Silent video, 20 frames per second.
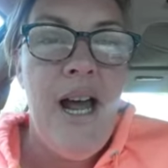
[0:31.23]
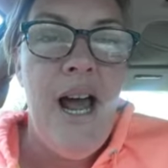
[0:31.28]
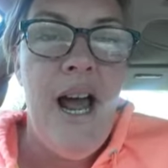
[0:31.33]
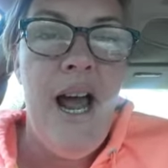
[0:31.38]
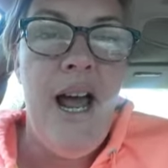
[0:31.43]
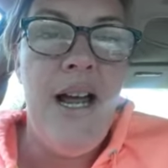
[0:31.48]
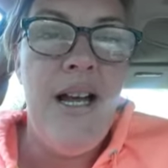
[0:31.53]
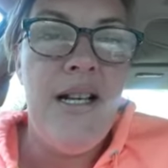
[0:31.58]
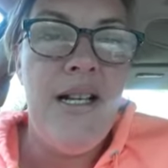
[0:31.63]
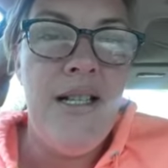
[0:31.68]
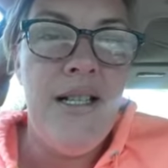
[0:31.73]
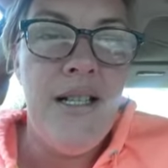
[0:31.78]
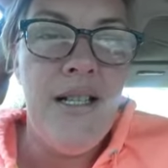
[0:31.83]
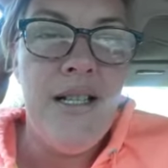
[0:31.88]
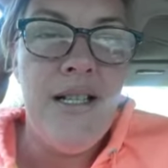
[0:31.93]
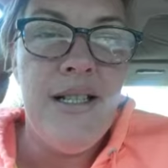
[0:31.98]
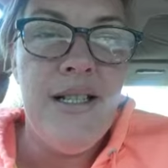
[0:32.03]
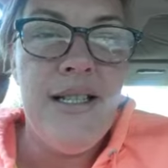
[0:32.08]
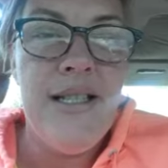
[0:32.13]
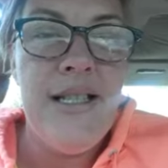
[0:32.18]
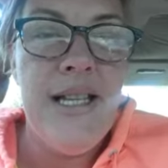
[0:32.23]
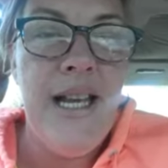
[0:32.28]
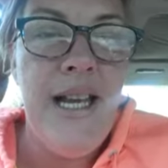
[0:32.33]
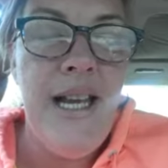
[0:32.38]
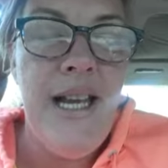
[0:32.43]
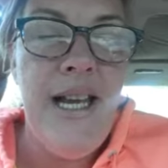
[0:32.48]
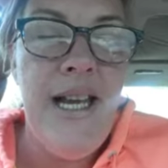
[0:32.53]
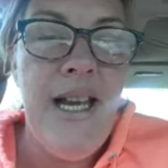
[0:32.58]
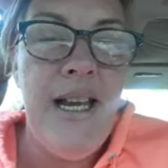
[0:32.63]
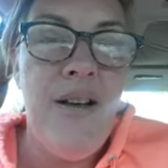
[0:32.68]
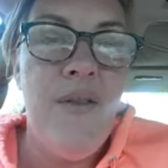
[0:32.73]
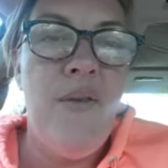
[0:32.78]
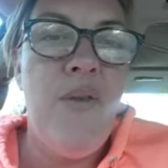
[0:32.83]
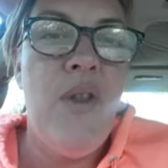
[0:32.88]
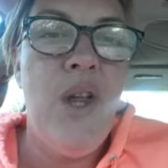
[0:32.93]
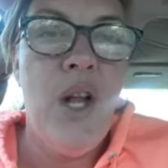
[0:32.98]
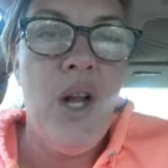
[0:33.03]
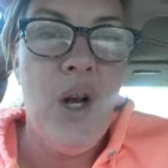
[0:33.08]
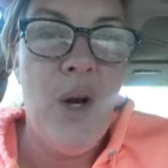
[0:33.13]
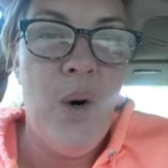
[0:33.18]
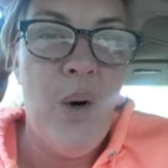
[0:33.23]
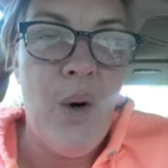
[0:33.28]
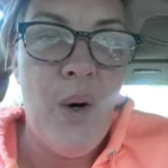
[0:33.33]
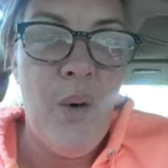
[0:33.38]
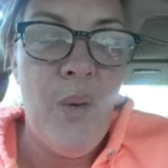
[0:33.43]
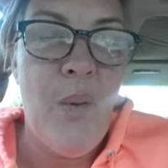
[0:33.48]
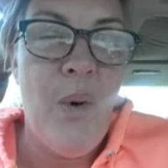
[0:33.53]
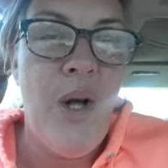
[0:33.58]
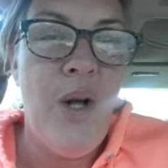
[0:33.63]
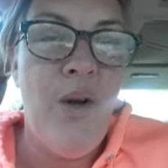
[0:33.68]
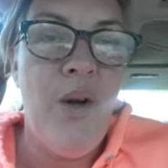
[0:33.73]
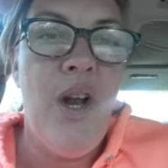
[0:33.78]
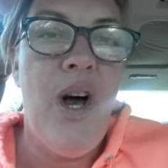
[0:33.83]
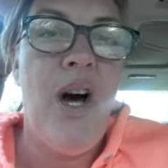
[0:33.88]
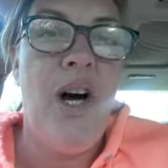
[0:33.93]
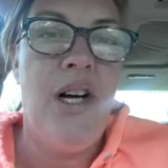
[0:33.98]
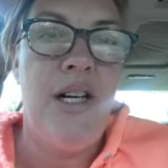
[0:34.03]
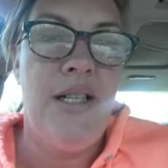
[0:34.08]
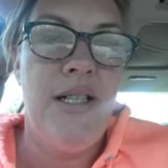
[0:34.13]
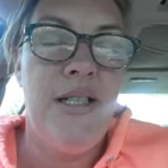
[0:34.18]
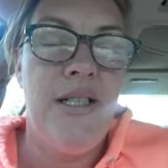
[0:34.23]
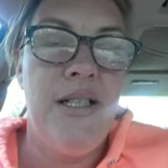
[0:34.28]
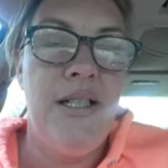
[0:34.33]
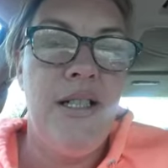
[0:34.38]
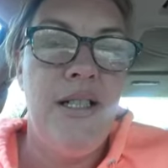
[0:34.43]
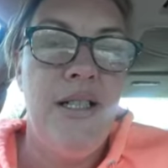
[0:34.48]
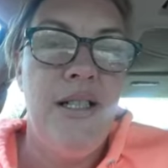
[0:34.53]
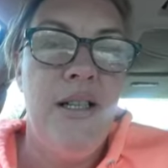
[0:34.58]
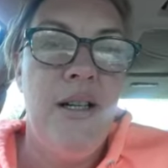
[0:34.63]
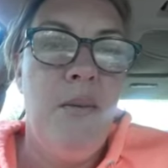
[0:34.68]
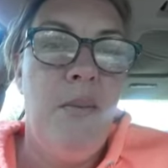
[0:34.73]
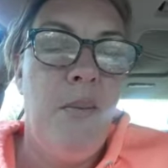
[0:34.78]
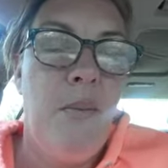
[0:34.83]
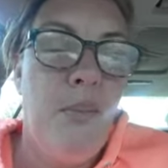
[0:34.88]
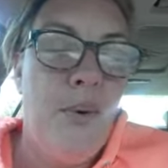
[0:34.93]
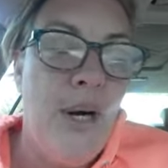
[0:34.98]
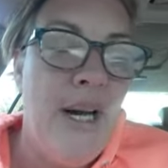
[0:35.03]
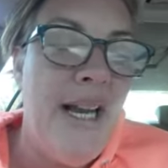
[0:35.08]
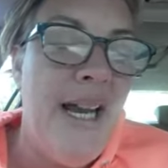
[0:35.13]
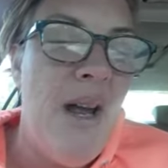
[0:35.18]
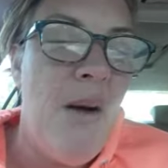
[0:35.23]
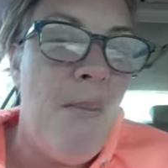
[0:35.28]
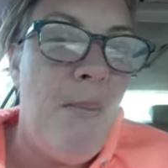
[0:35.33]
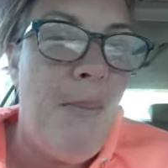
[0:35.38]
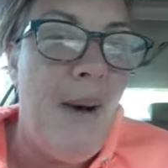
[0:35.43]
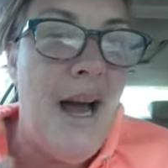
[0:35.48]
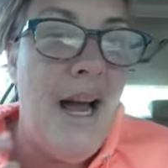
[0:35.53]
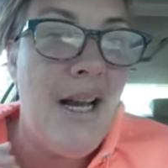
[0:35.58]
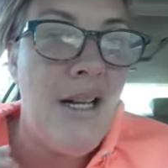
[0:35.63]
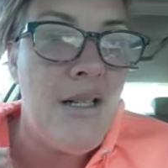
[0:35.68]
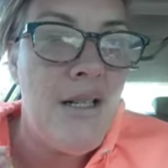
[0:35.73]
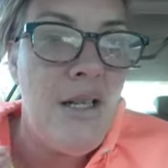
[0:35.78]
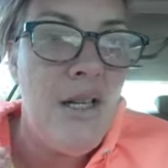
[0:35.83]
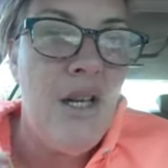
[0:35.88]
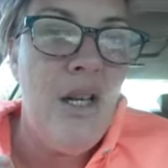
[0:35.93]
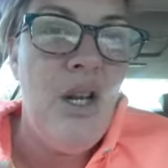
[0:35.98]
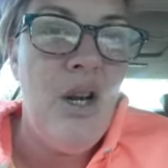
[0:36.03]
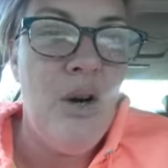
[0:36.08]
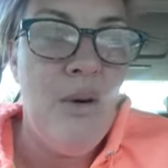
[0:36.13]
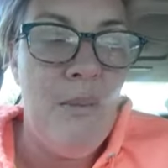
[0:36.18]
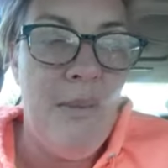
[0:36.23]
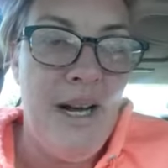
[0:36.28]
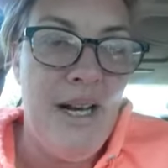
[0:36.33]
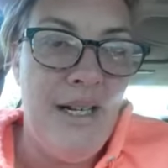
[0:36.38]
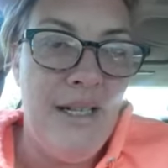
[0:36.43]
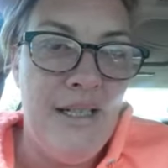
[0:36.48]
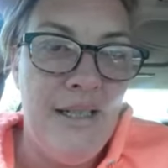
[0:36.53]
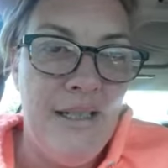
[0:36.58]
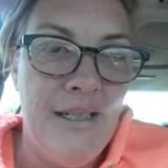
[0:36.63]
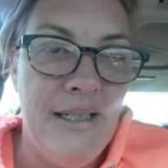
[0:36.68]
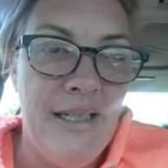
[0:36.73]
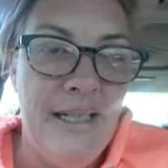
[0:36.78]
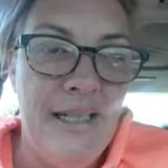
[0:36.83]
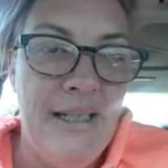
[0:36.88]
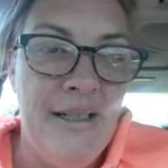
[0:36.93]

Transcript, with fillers: and see if the Lord will not bring it back to your mind